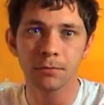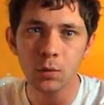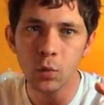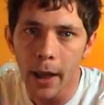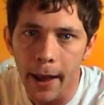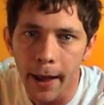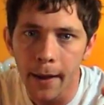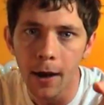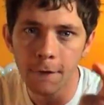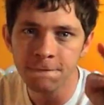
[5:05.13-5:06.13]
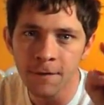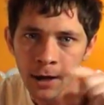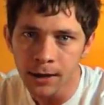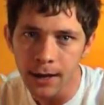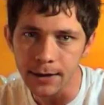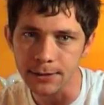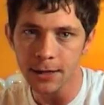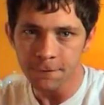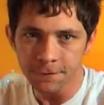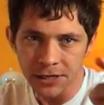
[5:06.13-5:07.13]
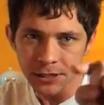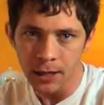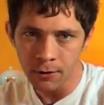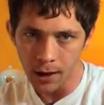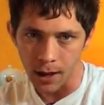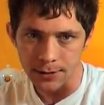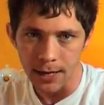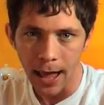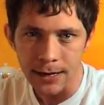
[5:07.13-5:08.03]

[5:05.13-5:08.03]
Beware of fine ladies flashing their eyes